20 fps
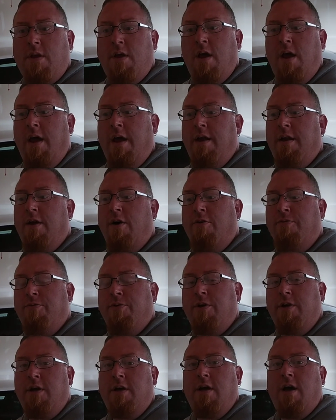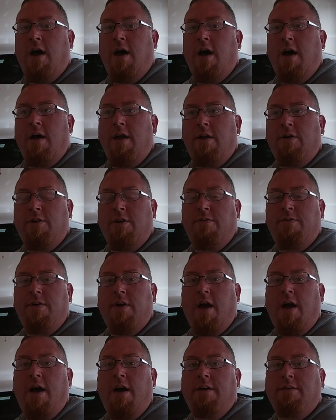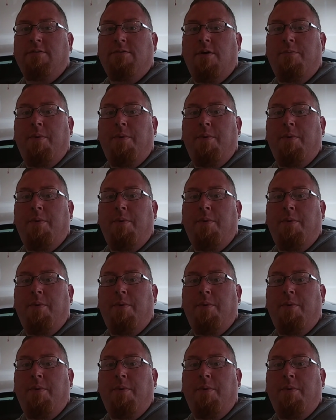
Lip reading: And hopefully it'll give you guys